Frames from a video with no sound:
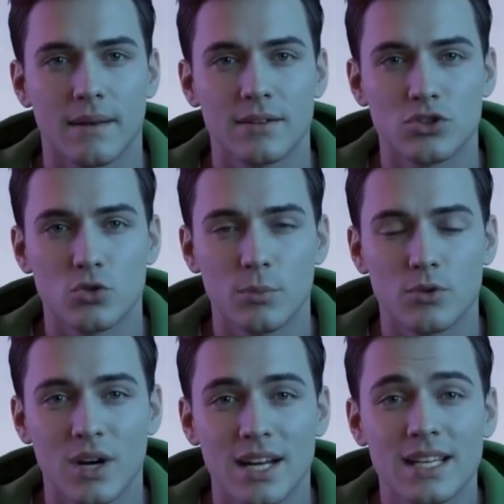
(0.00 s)
script
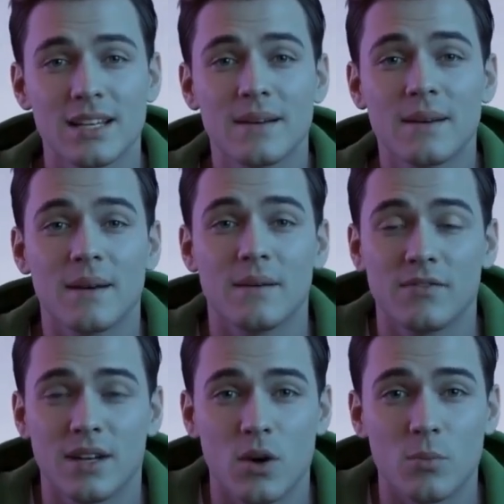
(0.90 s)
writing,
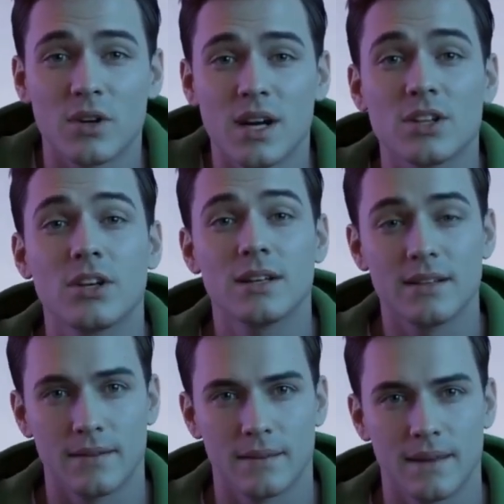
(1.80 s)
video production,